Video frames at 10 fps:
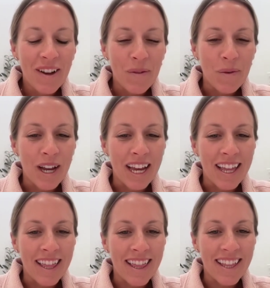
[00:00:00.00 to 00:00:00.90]

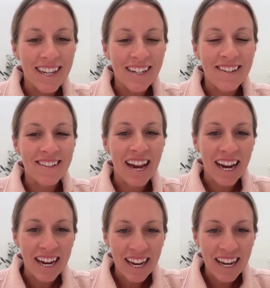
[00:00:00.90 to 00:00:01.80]
with
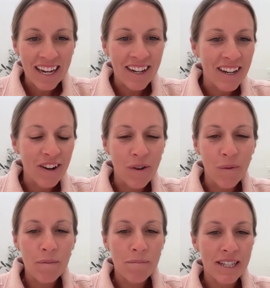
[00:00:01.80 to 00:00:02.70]
deciding,
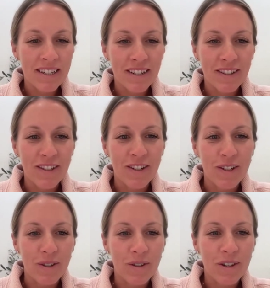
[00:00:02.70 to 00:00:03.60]
what business to
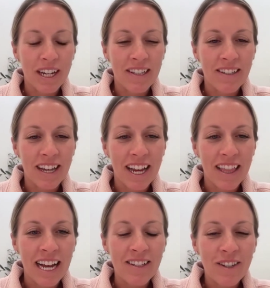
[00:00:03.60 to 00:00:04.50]
do, it's like
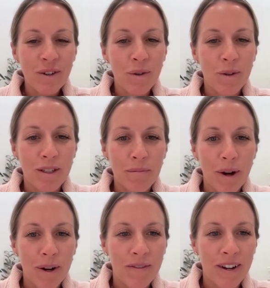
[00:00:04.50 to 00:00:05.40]
that's the coolest
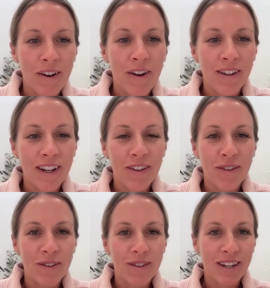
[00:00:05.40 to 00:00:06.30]
part of it all are
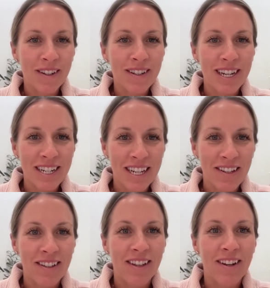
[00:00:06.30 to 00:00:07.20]
those little
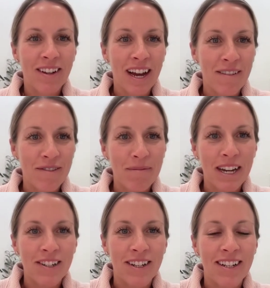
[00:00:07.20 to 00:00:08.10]
details, the little
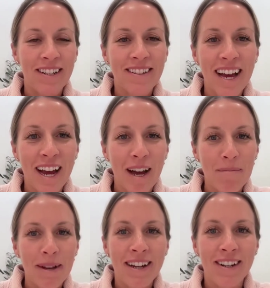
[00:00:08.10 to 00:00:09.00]
affirmations that
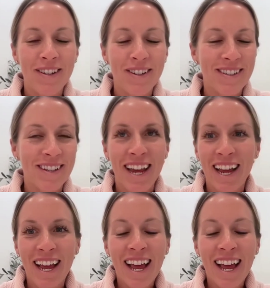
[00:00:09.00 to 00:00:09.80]
happen. And you're just like,